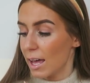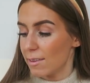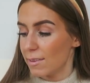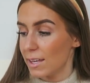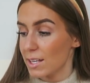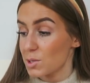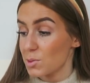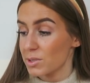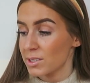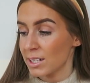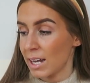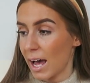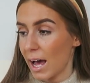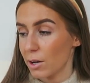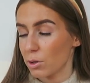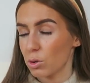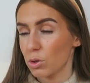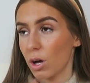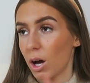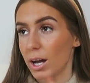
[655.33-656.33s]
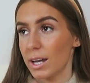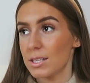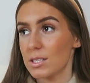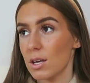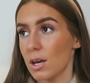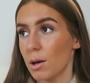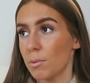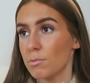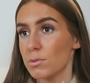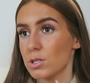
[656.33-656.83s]
This was an add-on
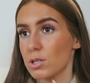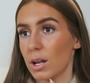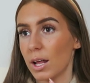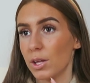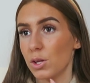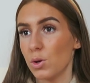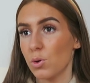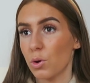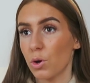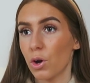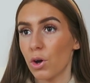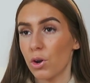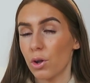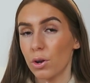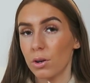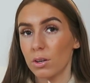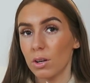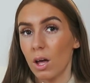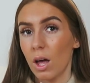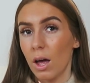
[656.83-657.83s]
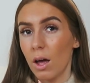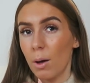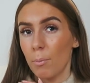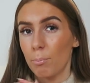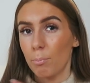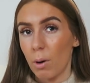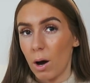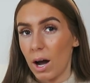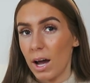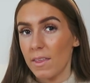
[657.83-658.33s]
item, so like, you couldn't
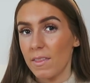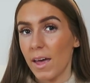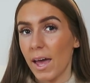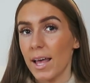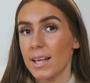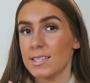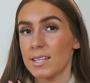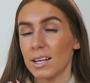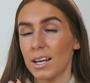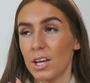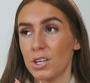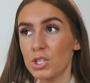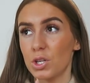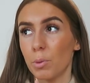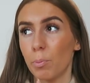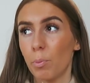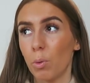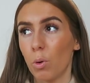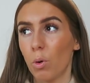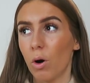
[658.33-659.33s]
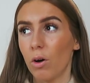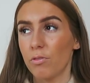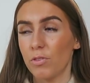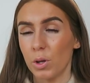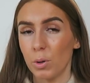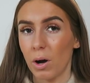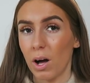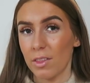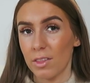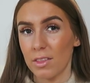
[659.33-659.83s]
buy this unless you bought a
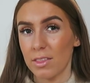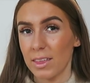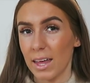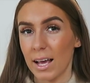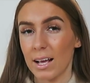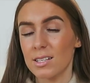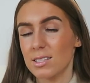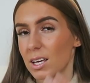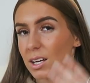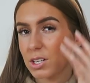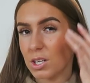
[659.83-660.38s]
few other things.